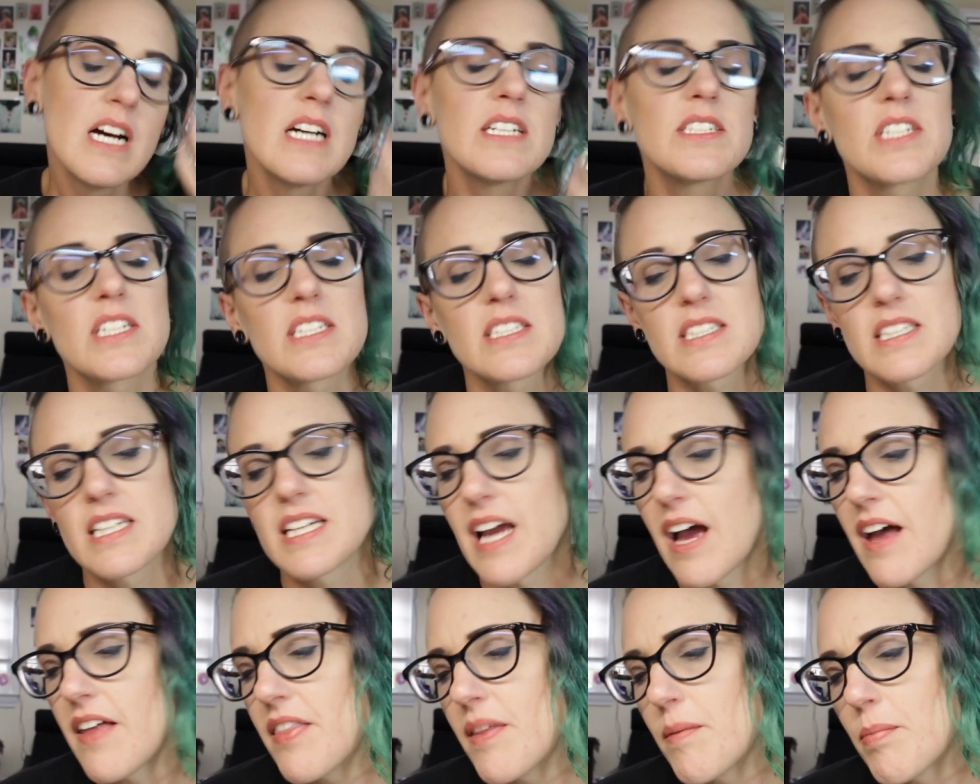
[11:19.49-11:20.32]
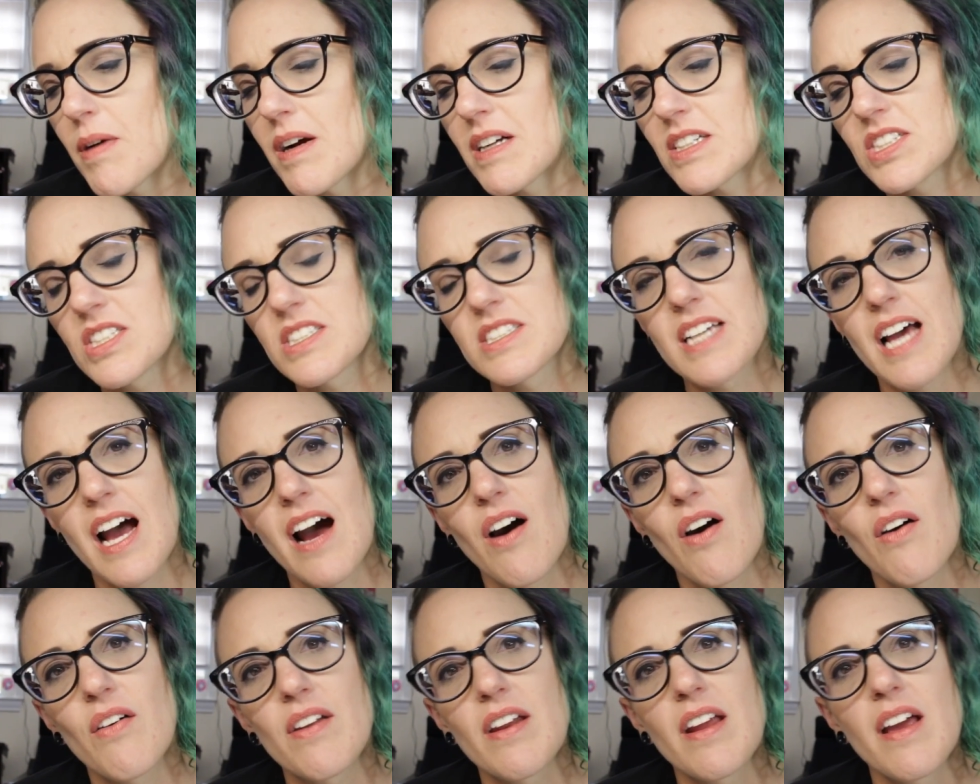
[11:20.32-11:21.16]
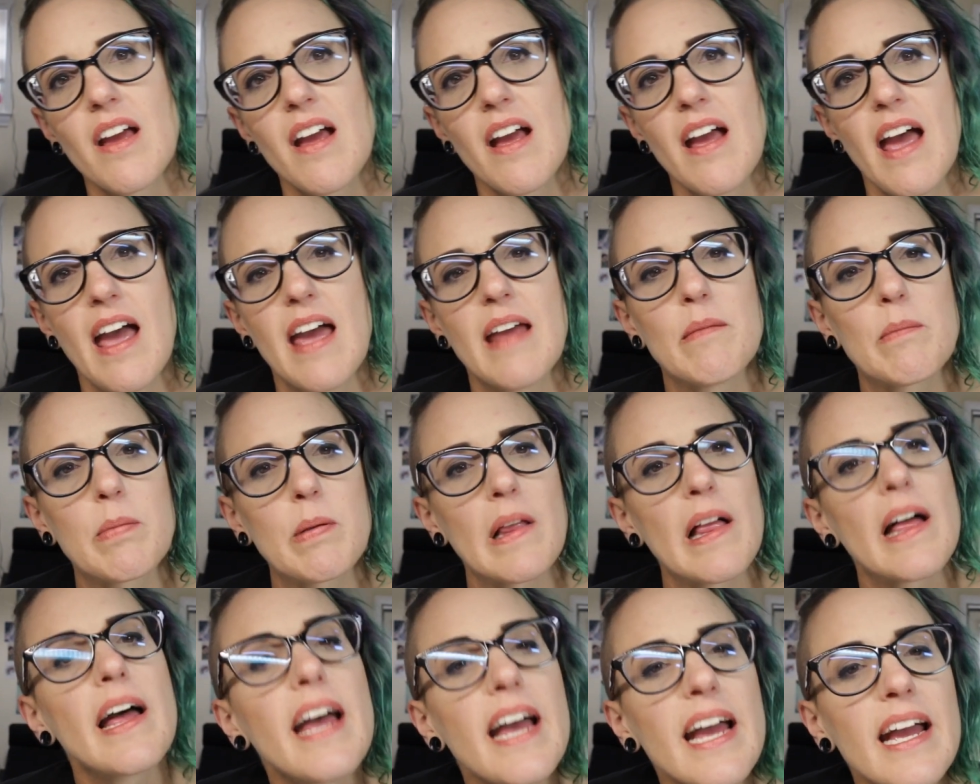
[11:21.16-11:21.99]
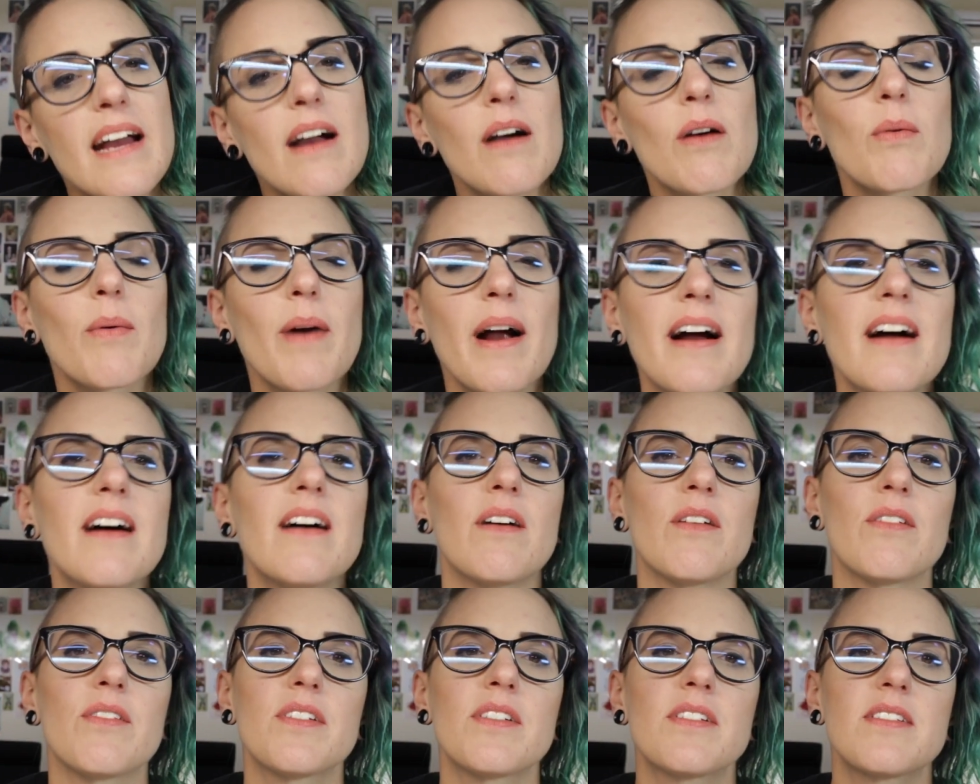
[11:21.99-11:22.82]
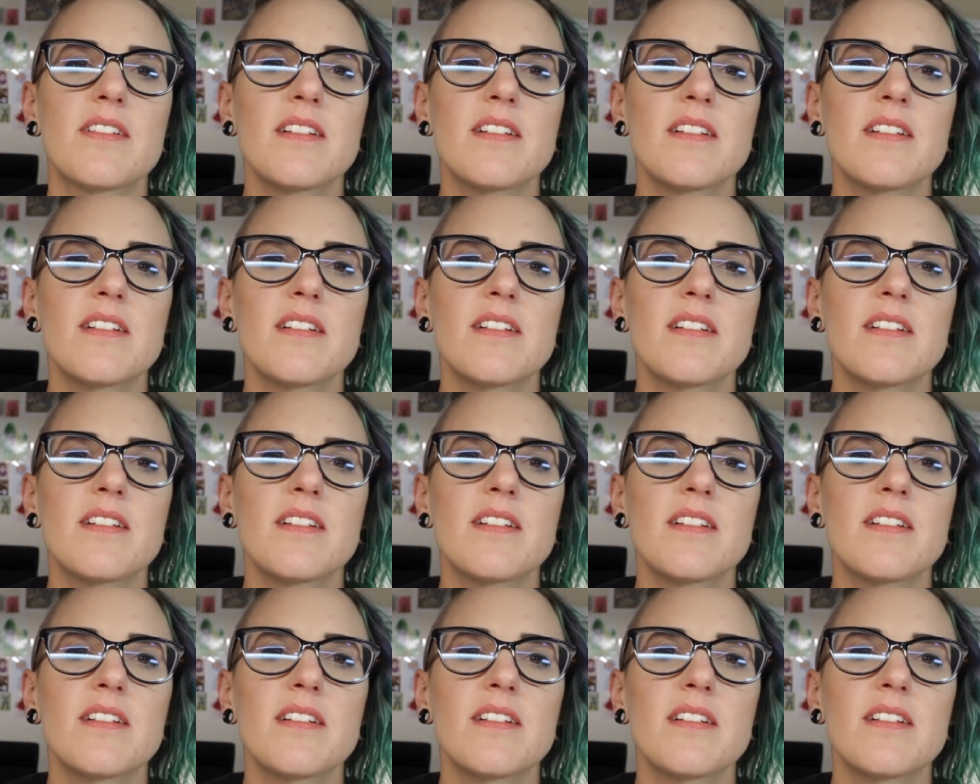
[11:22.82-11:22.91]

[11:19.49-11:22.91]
Just get the brushes out and play around.